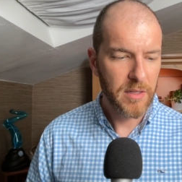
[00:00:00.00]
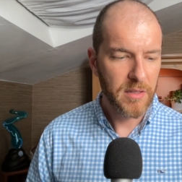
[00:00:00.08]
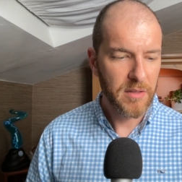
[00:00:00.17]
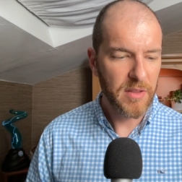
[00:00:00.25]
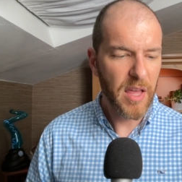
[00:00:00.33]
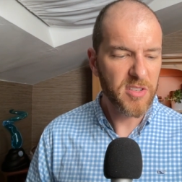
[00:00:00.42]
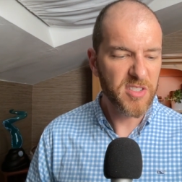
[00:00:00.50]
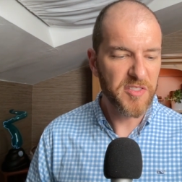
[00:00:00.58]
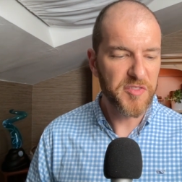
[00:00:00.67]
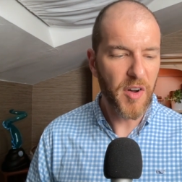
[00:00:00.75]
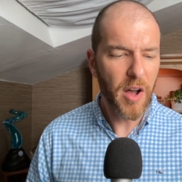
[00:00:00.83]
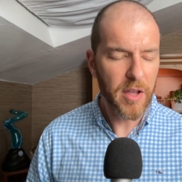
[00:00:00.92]
There's the
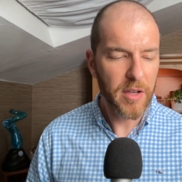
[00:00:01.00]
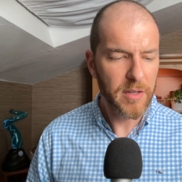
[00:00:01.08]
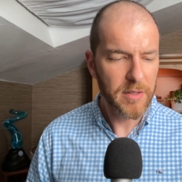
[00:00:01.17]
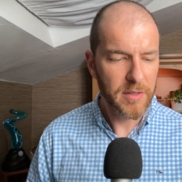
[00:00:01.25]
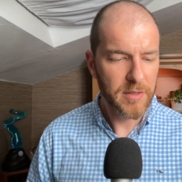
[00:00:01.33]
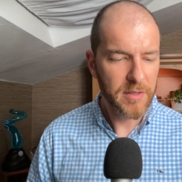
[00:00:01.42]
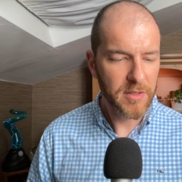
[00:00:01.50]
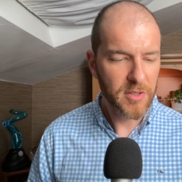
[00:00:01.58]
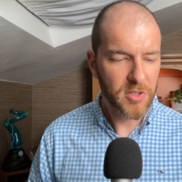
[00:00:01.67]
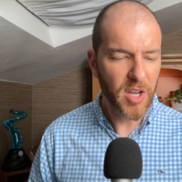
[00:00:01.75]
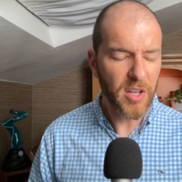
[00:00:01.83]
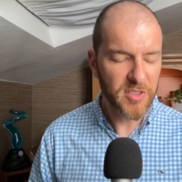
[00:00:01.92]
fire.
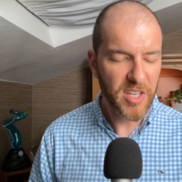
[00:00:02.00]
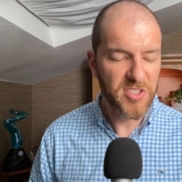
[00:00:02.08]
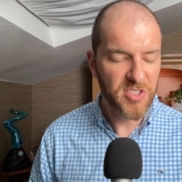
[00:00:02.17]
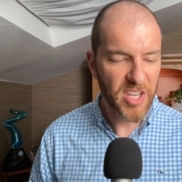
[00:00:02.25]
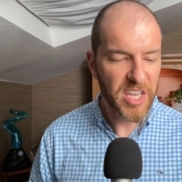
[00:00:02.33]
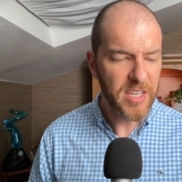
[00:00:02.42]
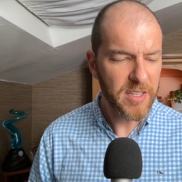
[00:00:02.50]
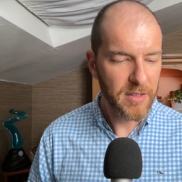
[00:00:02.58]
Can't they see?